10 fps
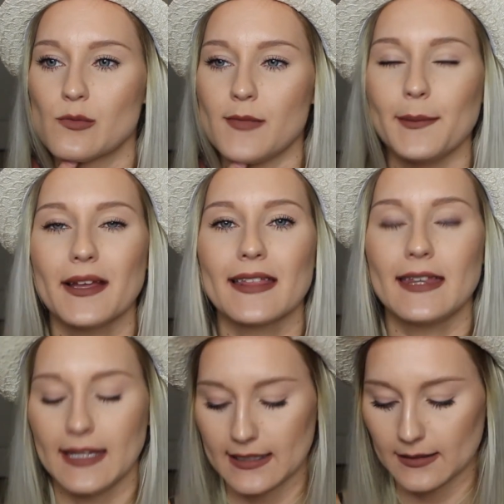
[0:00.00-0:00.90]
Maybe I
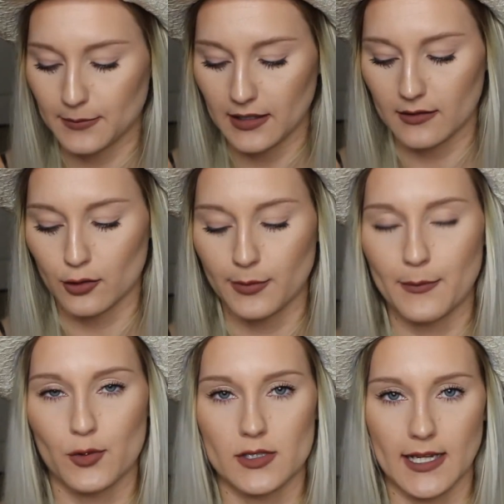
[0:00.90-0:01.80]
need to be a little
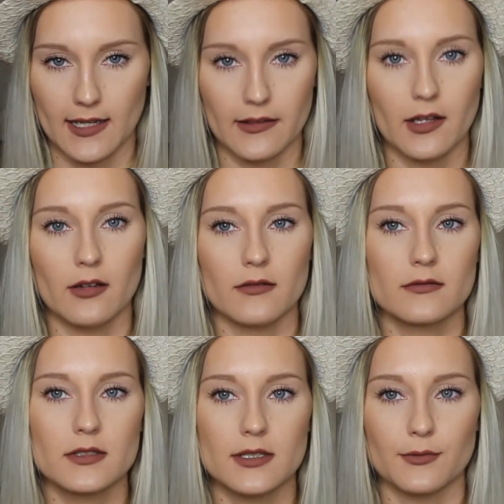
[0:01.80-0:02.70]
bit more tan though
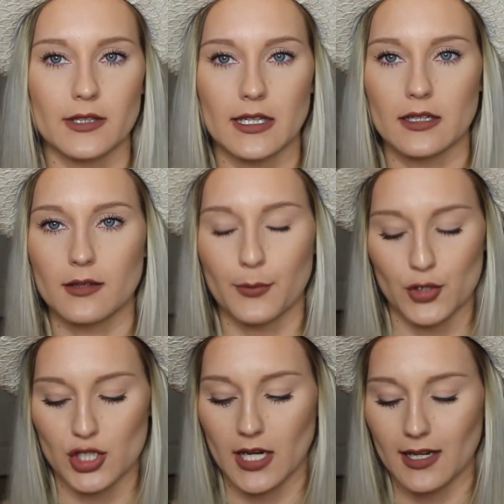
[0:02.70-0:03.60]
to really
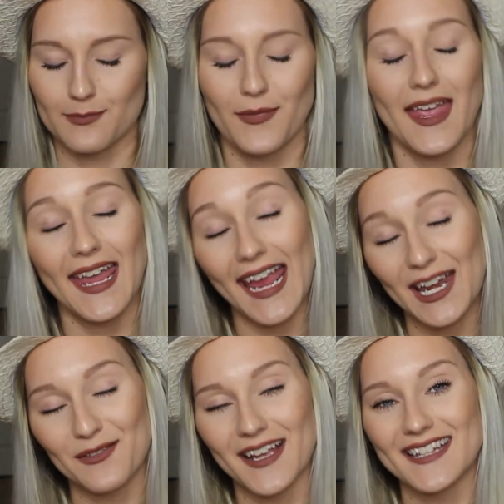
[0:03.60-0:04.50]
appreciate it.
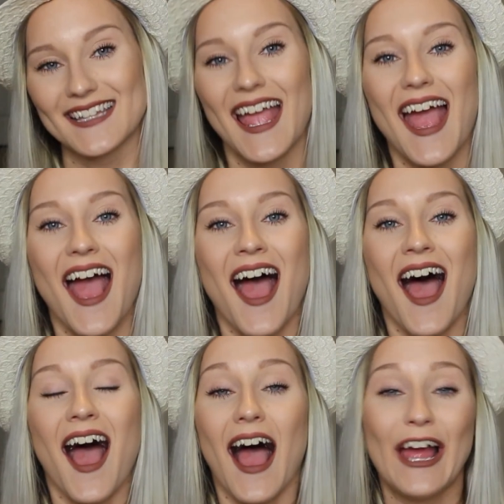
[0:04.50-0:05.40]
Anyways,
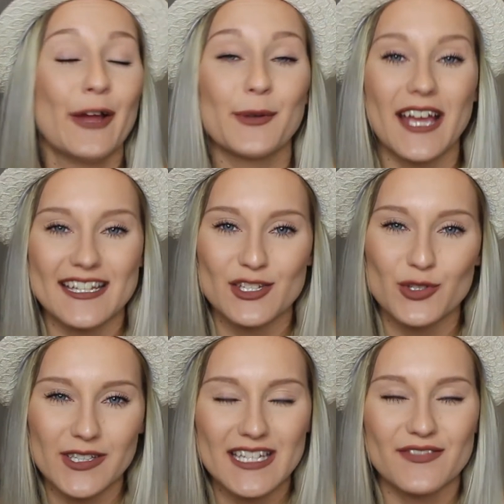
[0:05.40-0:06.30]
I hope you guys
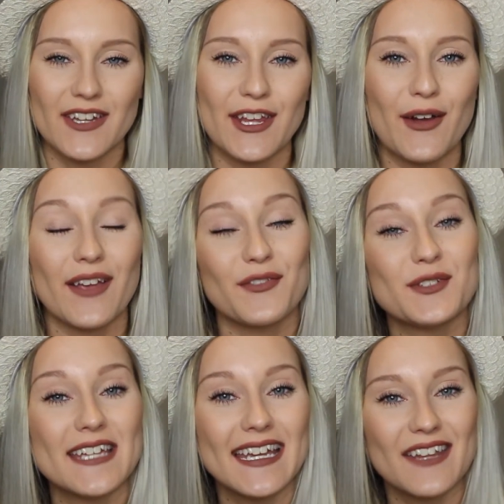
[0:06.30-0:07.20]
enjoyed this video. If
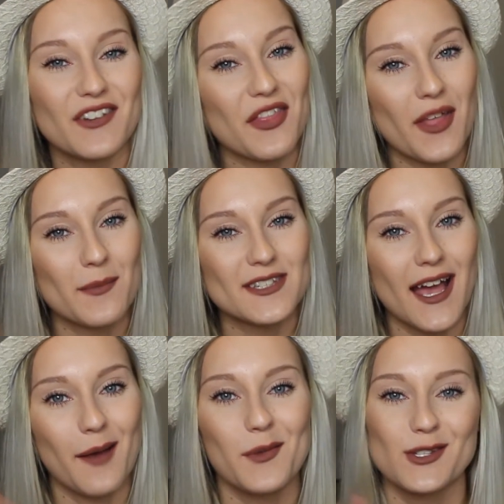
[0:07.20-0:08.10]
you did, give it a thumbs
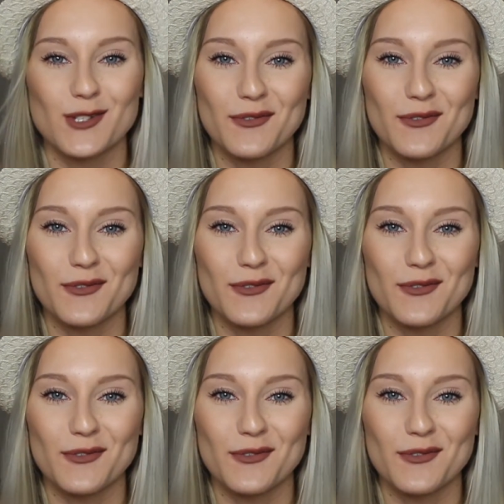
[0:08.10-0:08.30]
up.